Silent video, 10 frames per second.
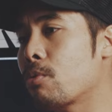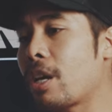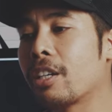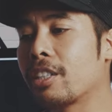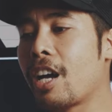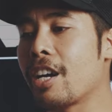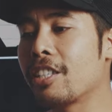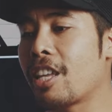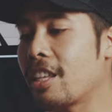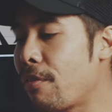
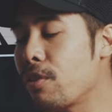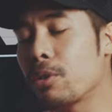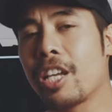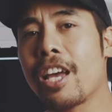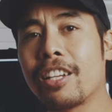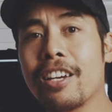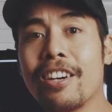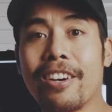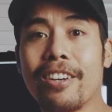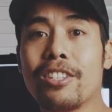recognize that if you take
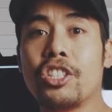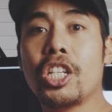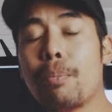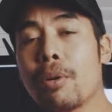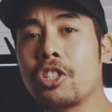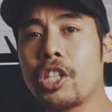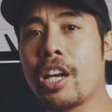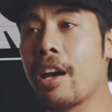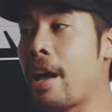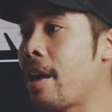a cheaper
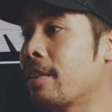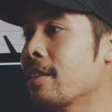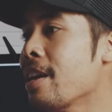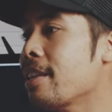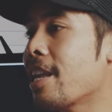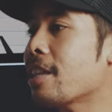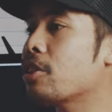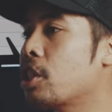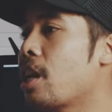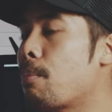chair and
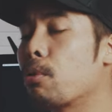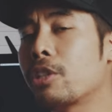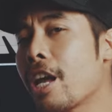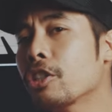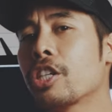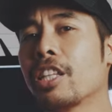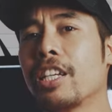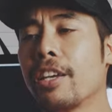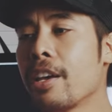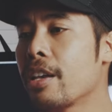that chair
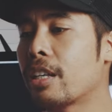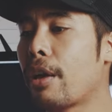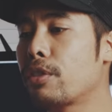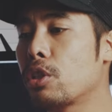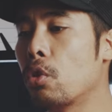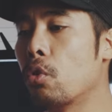potentially gives